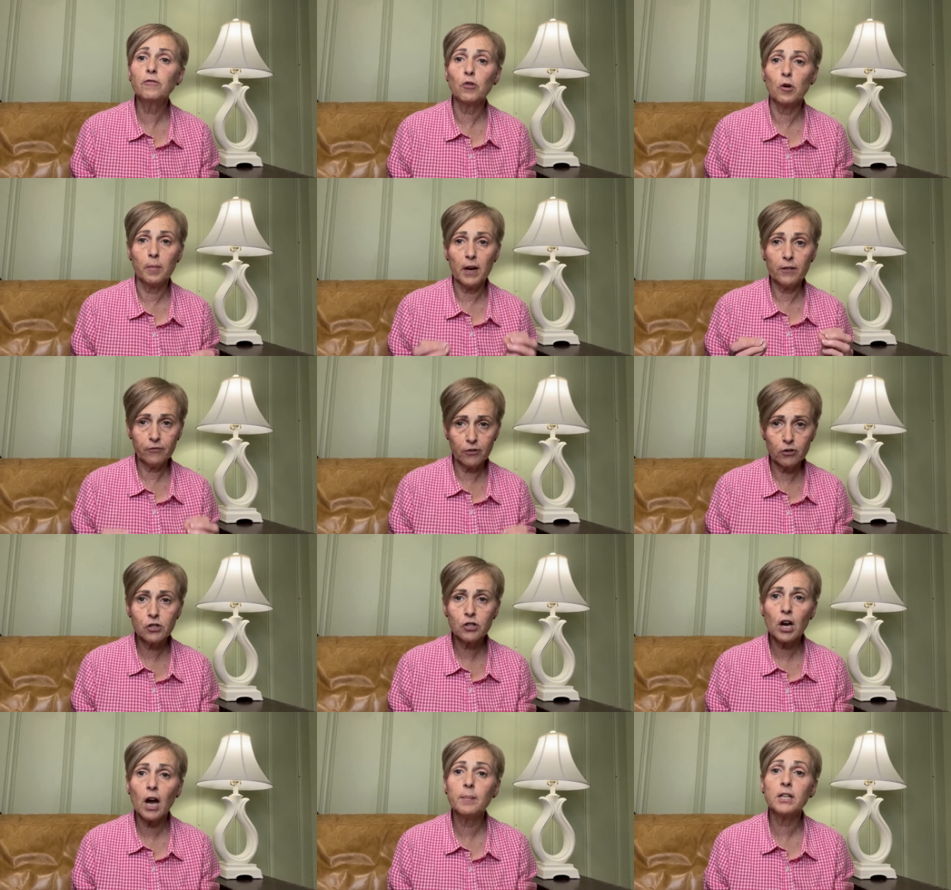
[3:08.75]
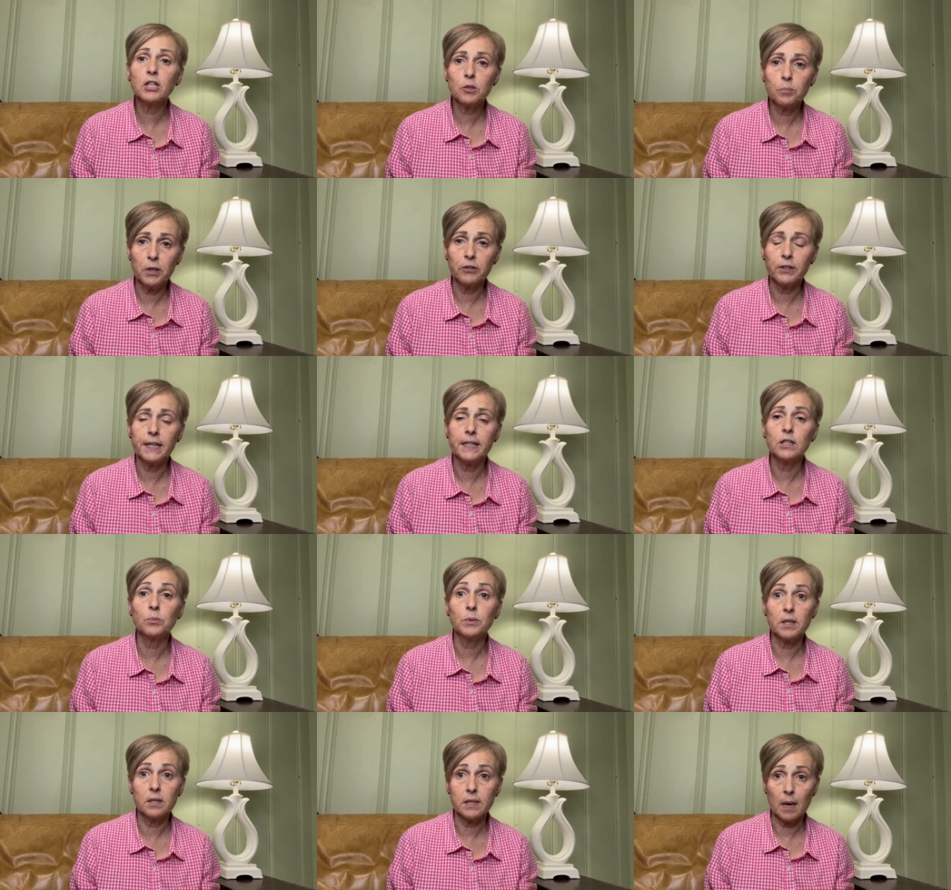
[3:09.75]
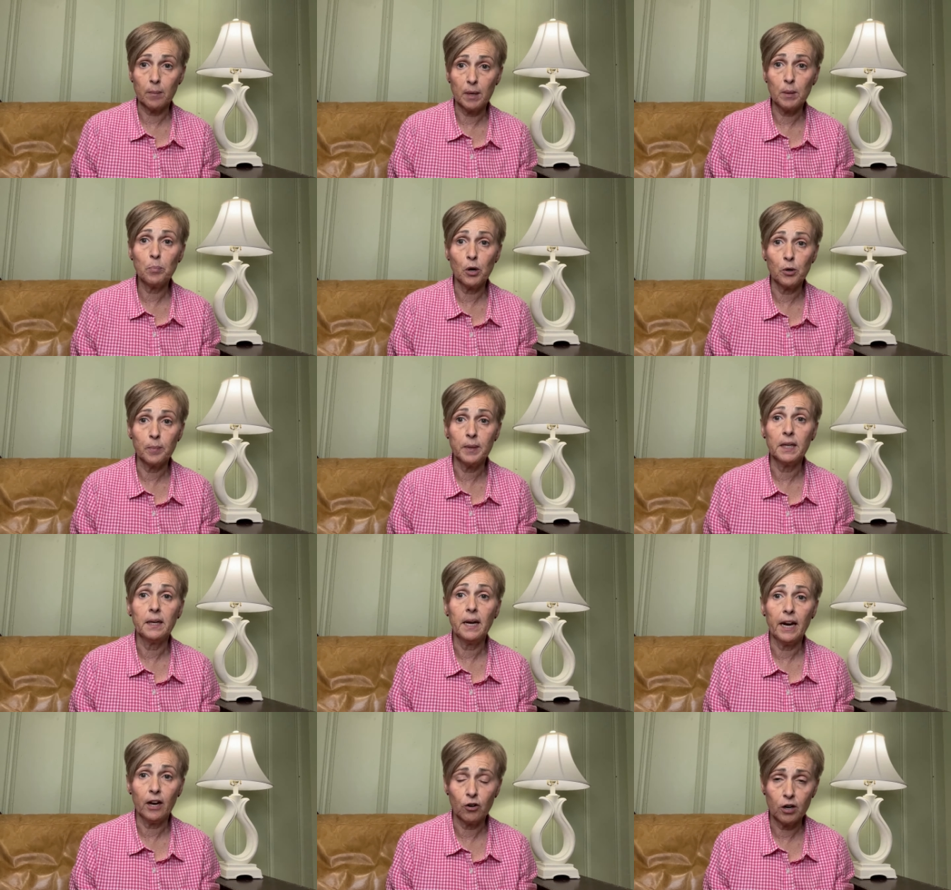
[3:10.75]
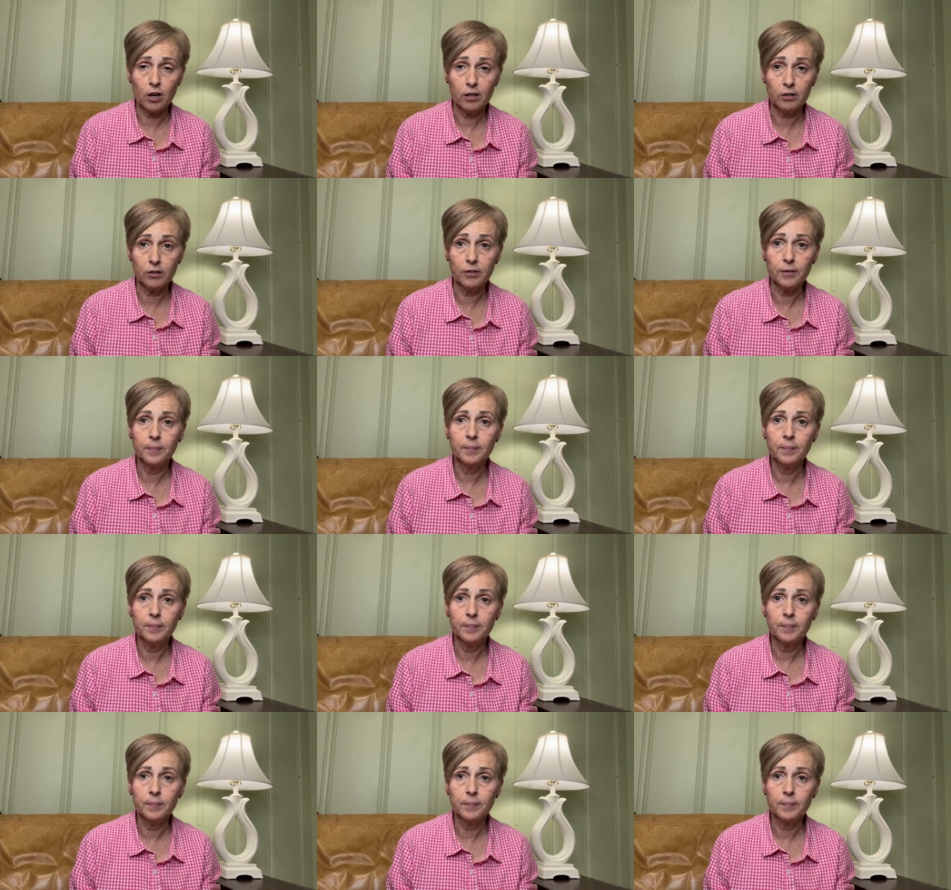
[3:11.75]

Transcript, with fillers: for my first time experience with the demi-permanent hair color.